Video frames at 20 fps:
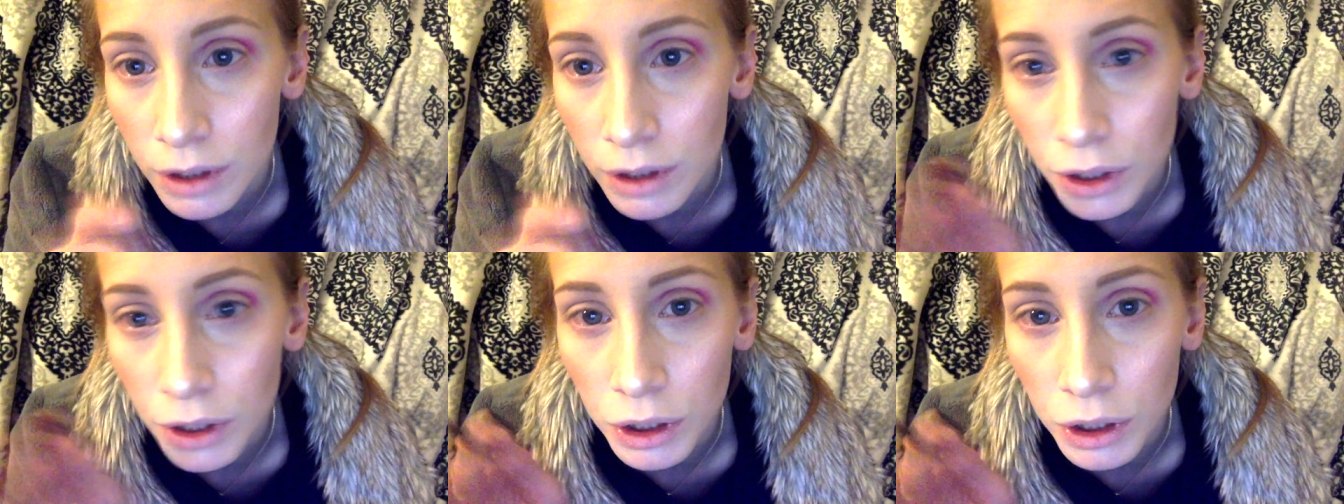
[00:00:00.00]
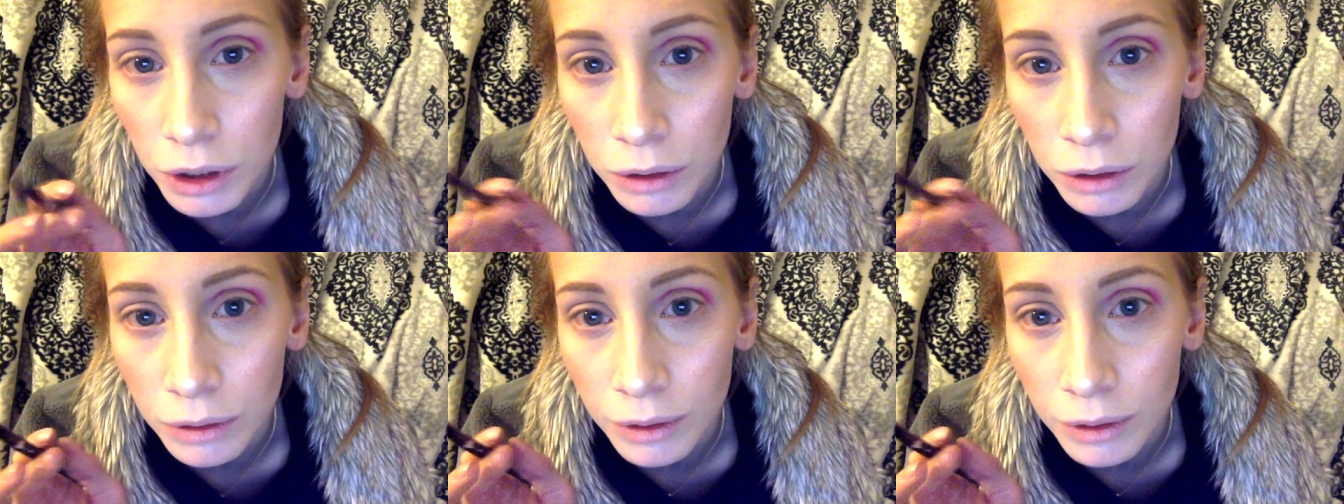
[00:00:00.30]
you
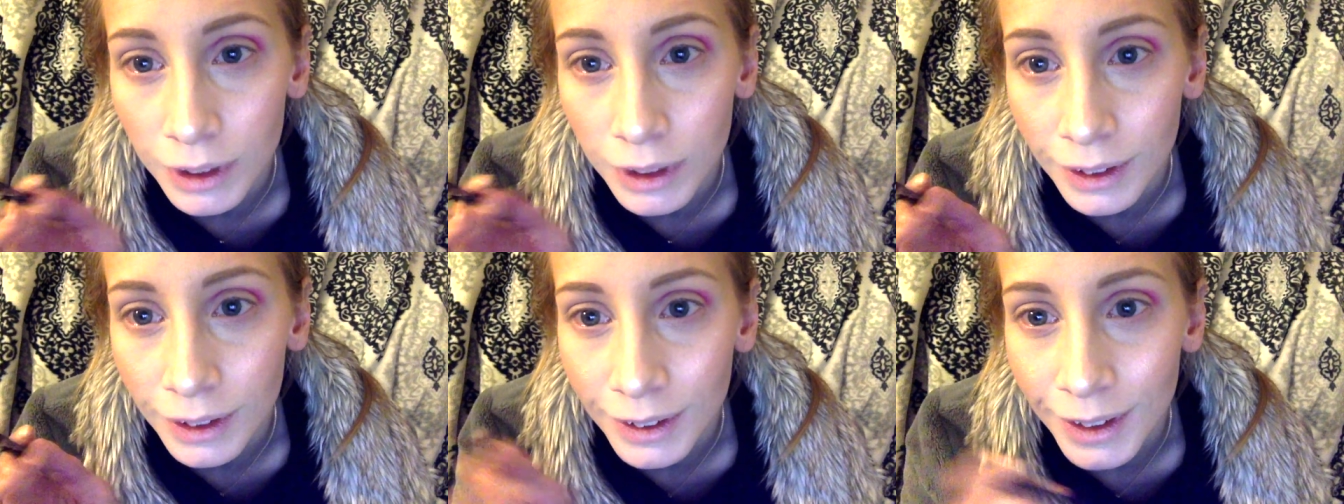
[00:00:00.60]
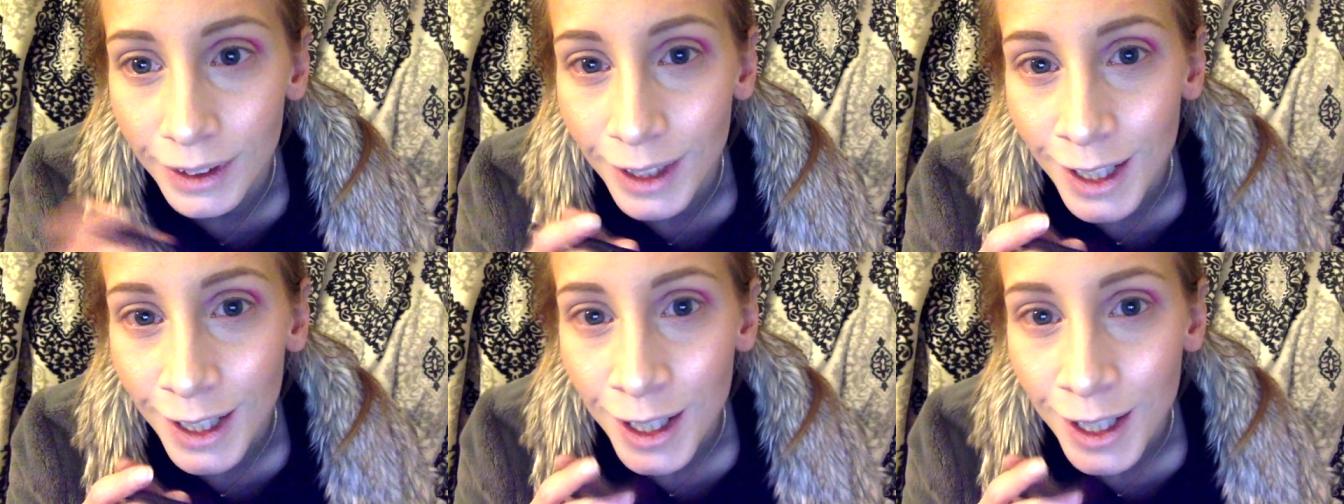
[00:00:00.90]
know,
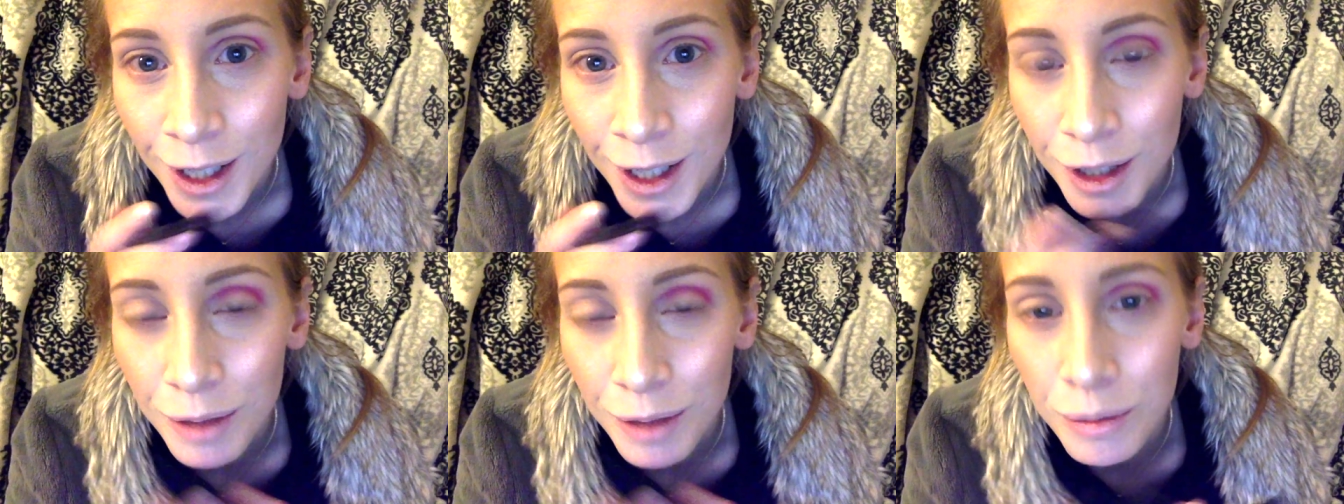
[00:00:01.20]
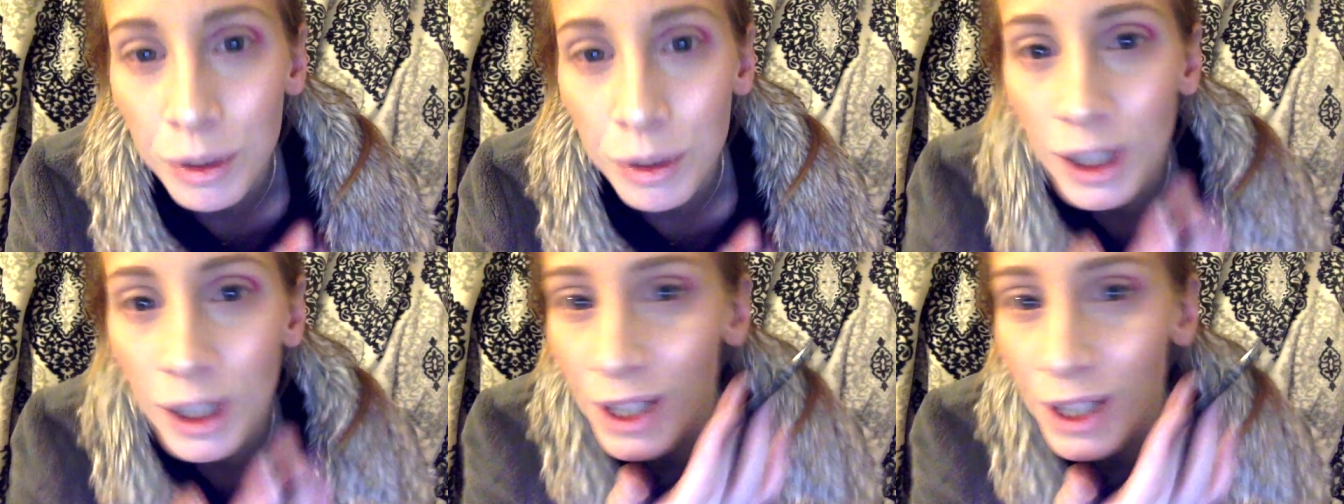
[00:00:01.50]

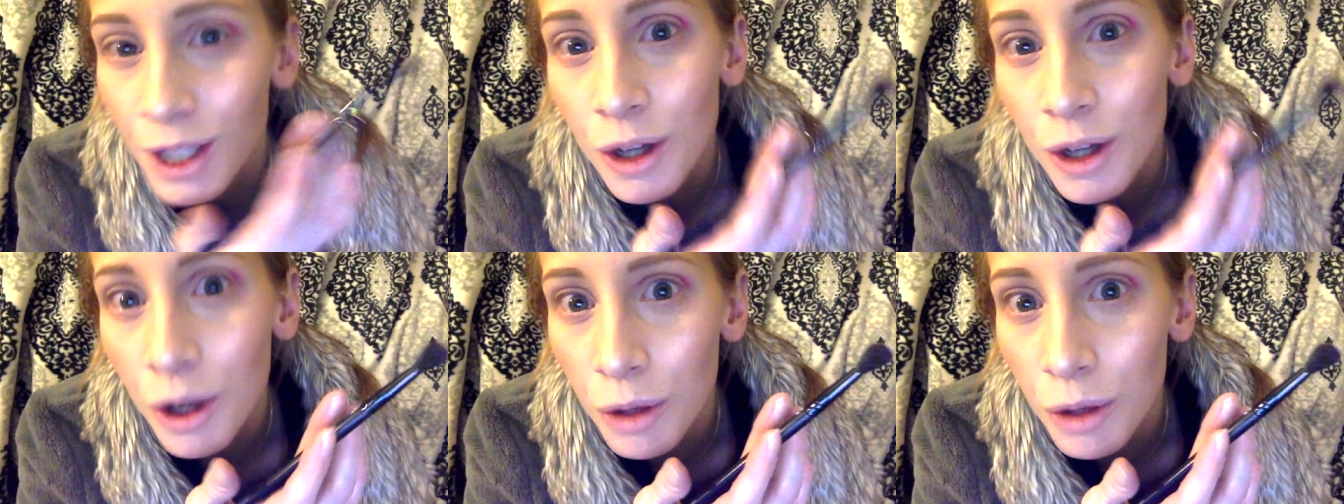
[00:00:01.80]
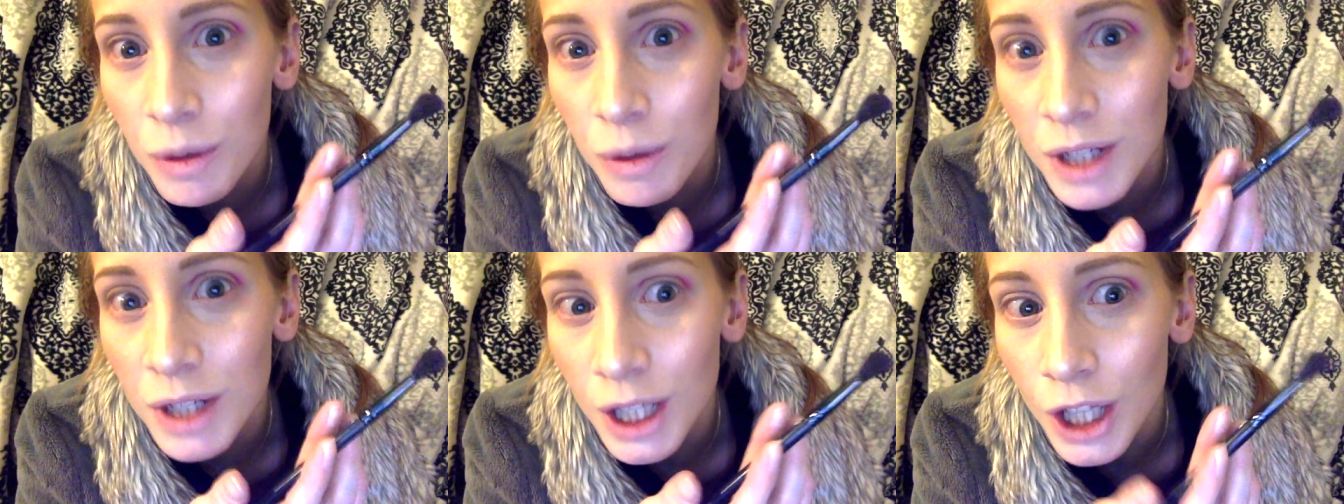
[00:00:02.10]
blending
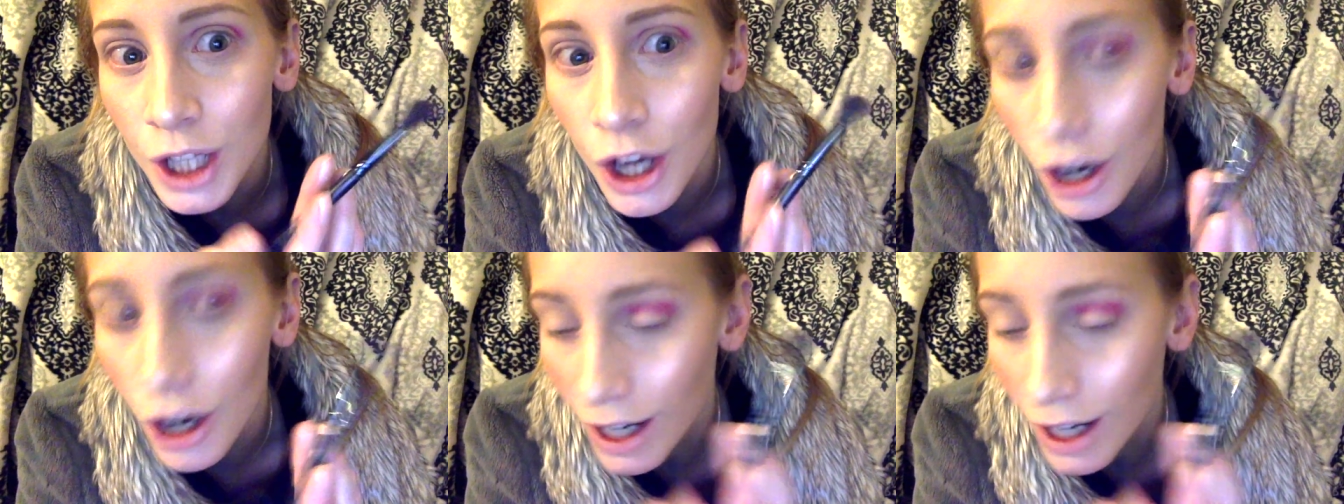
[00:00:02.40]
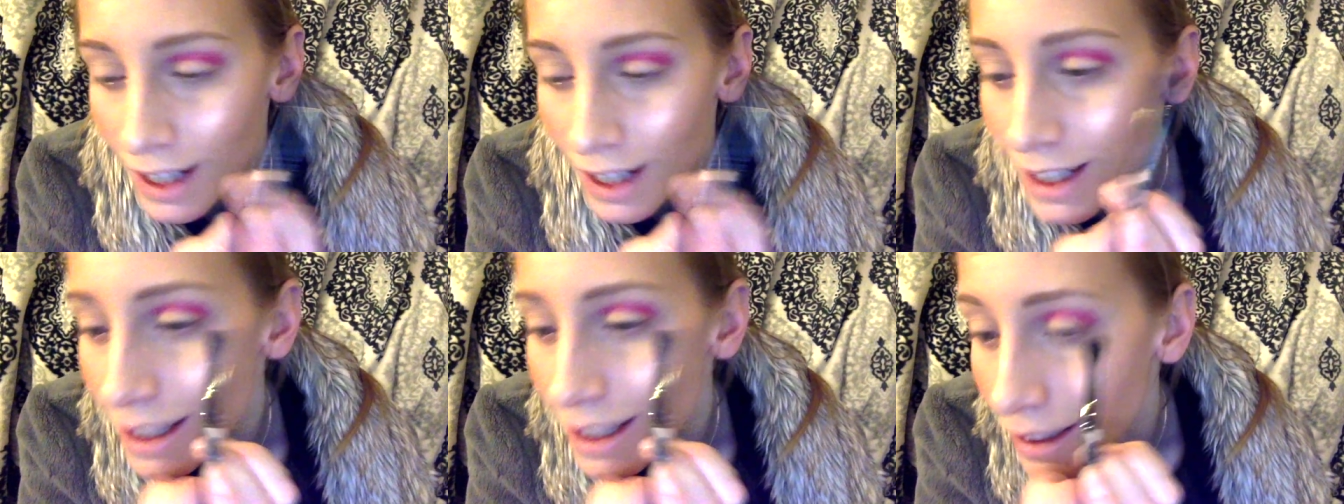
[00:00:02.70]
all the way to the
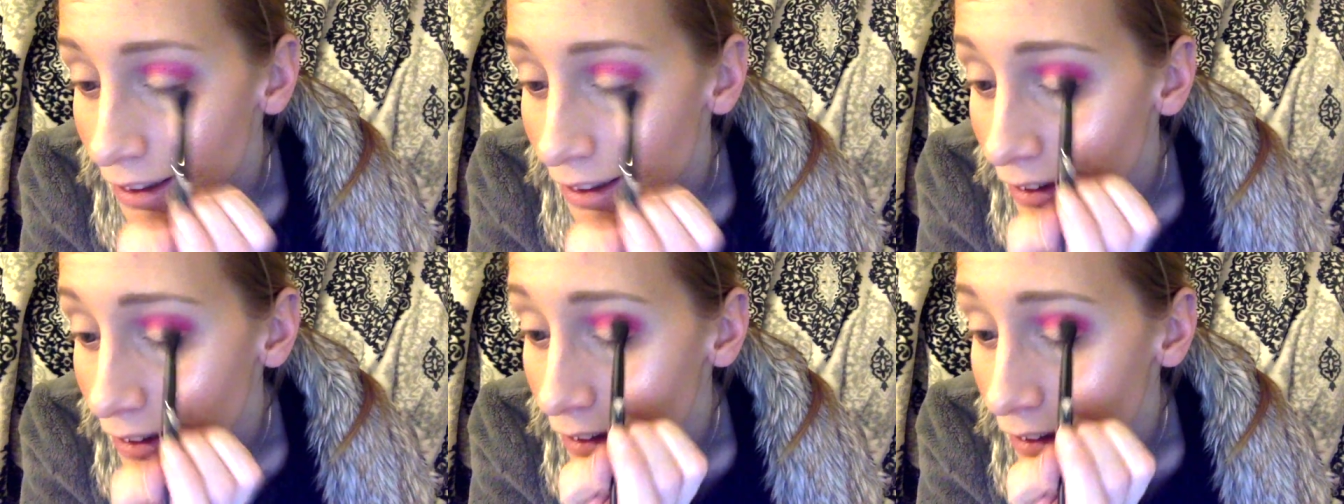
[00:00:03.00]
gods.